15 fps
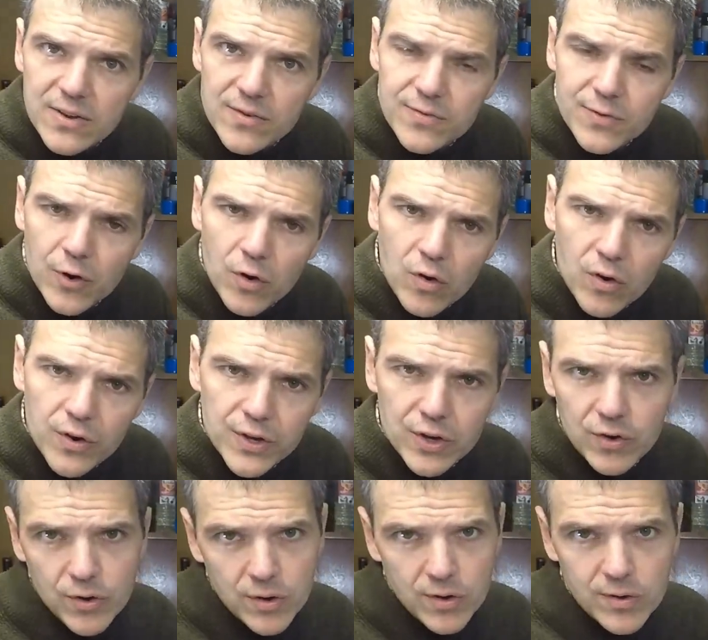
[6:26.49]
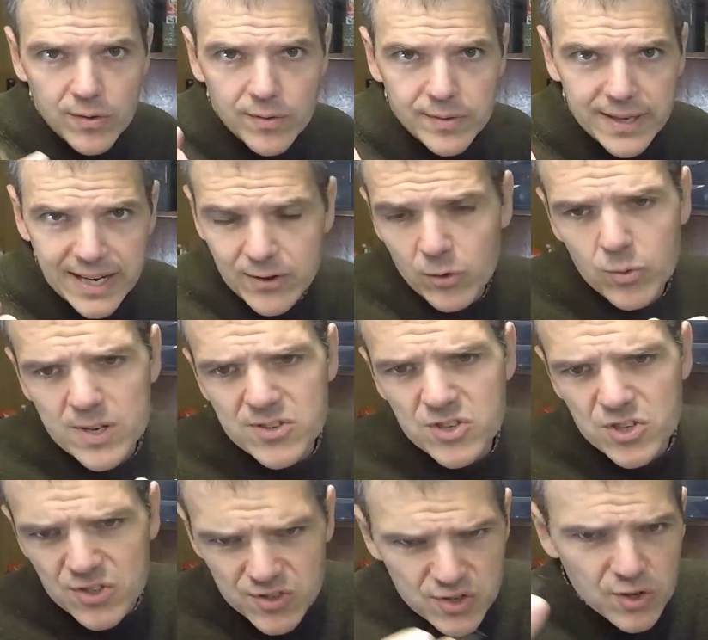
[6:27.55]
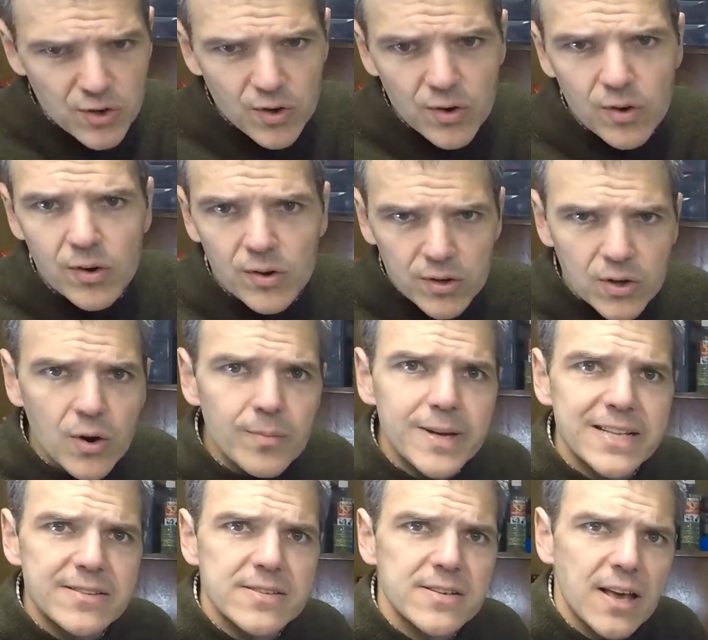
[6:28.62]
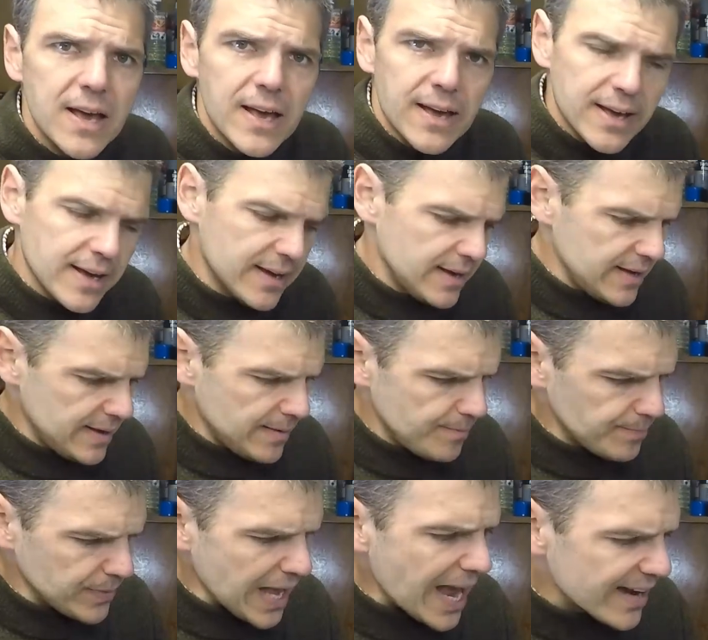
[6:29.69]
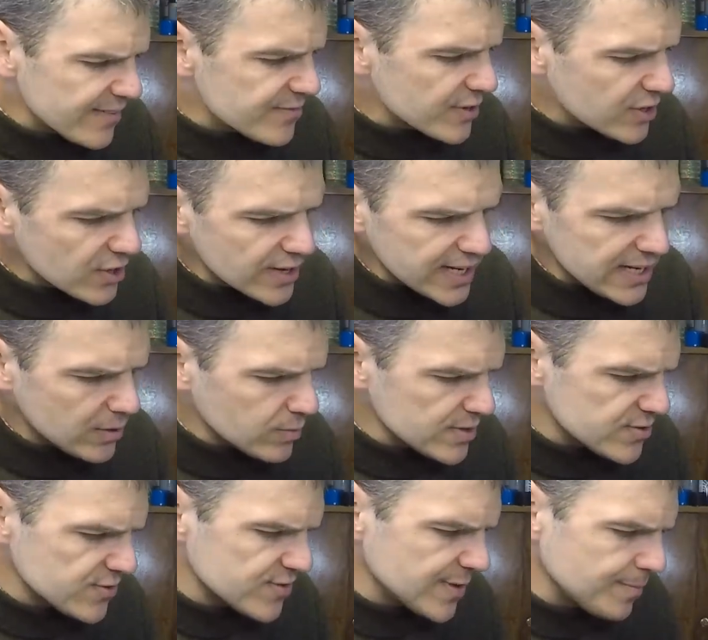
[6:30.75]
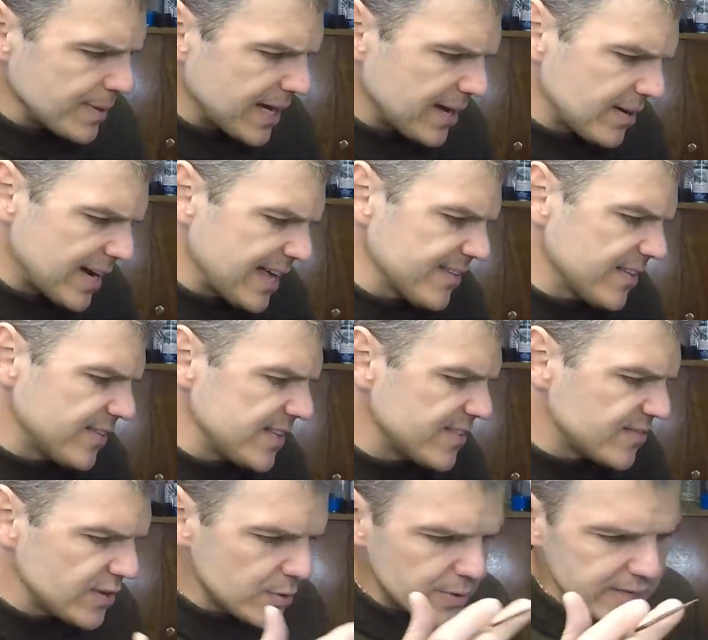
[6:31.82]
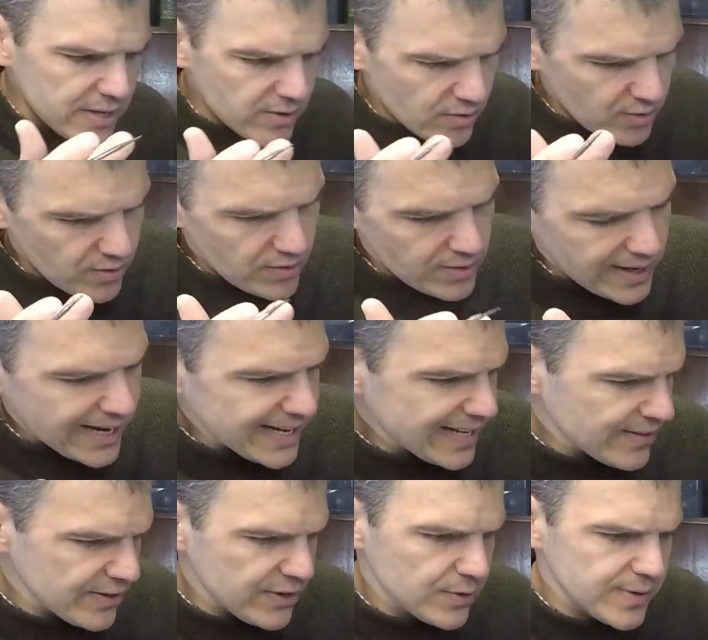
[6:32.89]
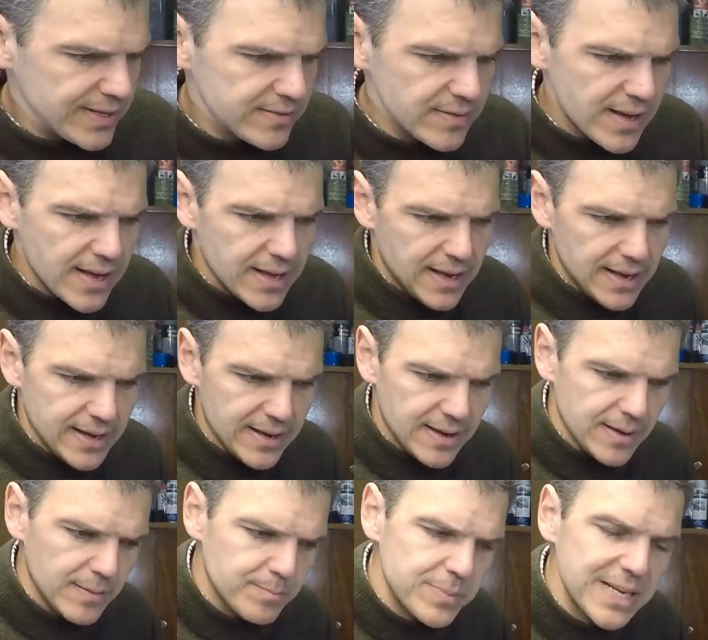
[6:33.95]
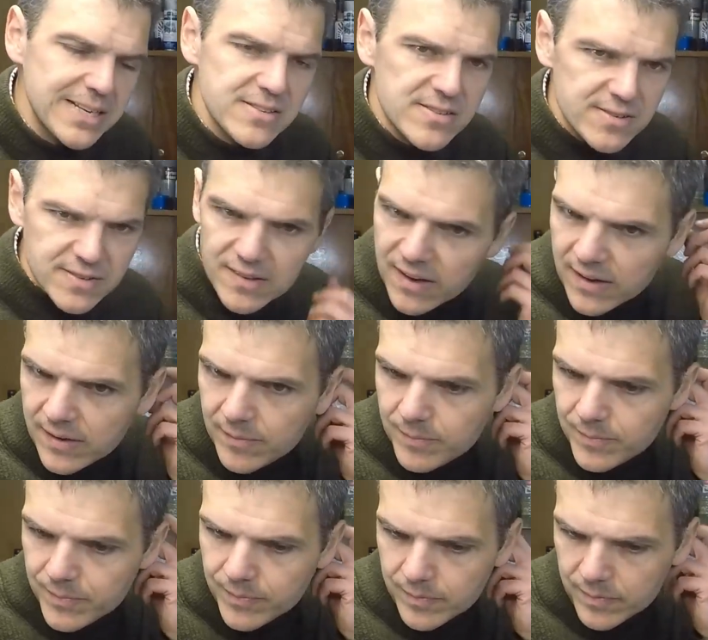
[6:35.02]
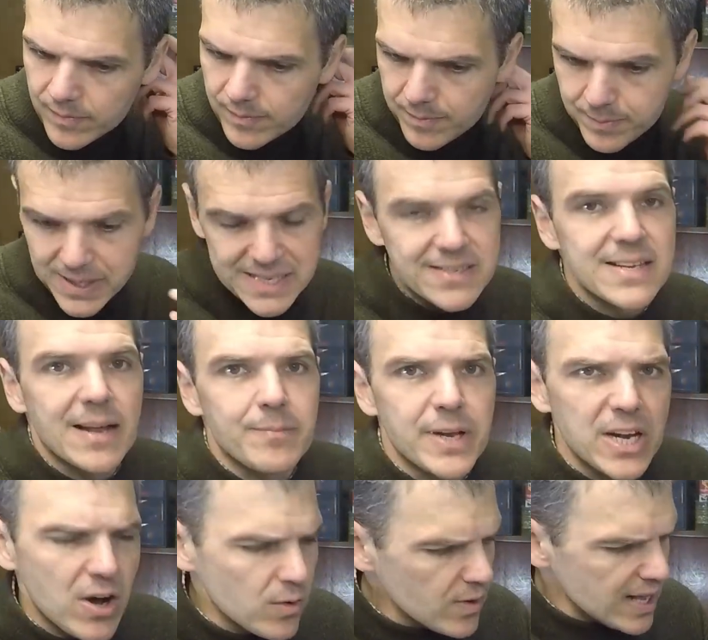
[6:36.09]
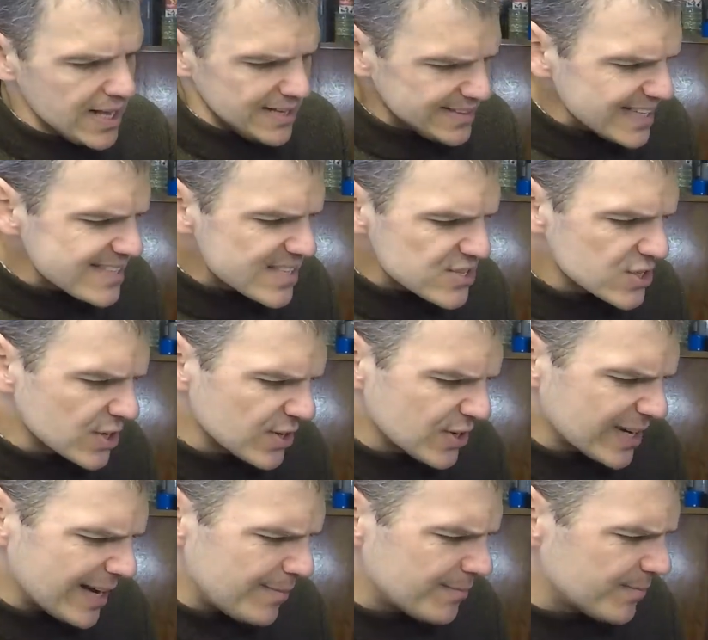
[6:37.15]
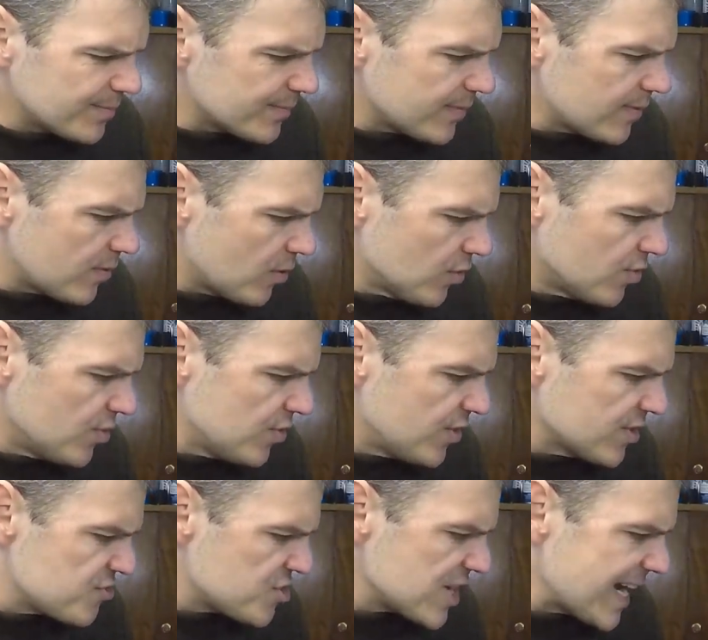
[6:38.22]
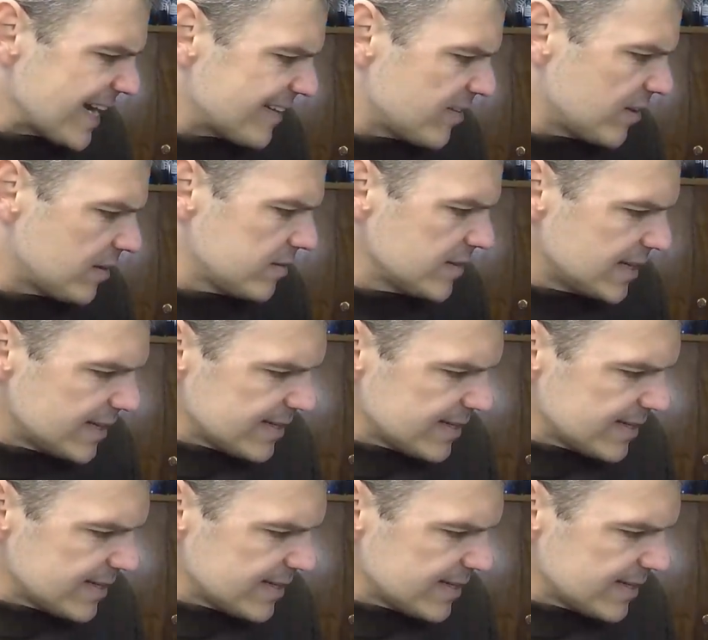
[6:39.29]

you for your kind of questions or comments. And if you got any questions about either this unit or another unit, please let me know. This is going to come on the channel